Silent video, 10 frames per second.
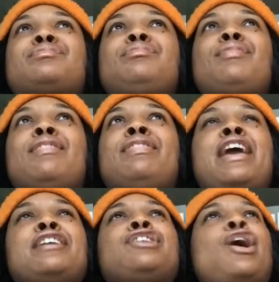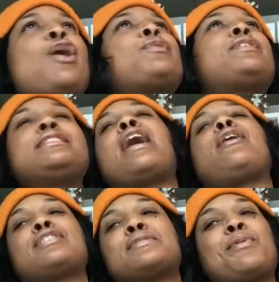they know that talc
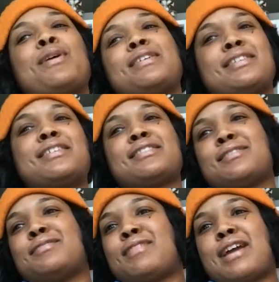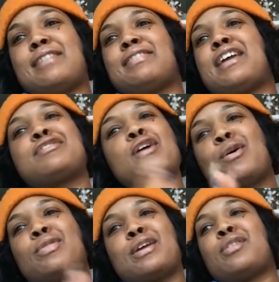is poisonous, right? They know
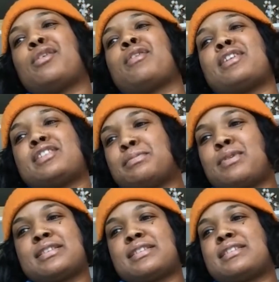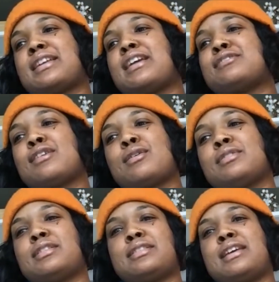that chlorine is poisonous. They know that
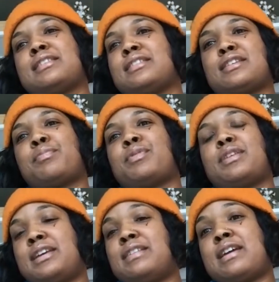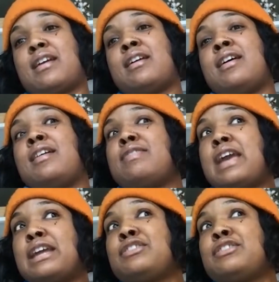the things that they're putting in there, they
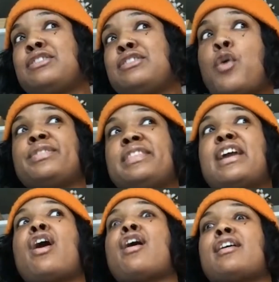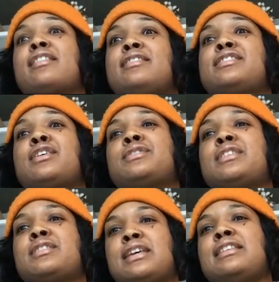know what they are. So to
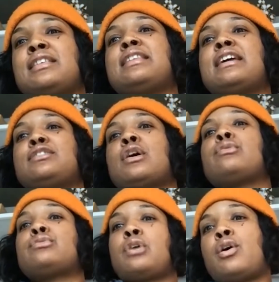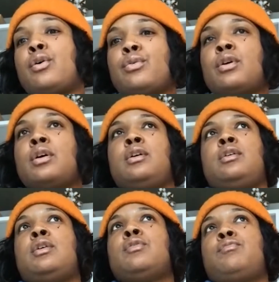think that they don't know,
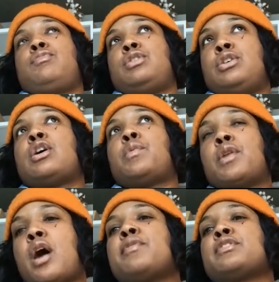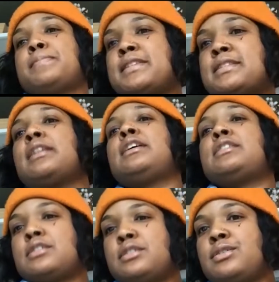would almost be silly to
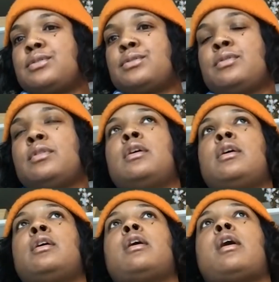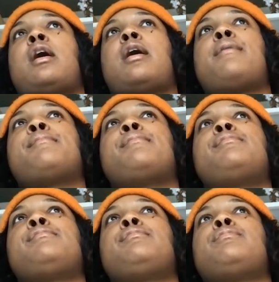do.
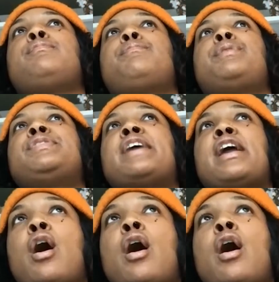But they are,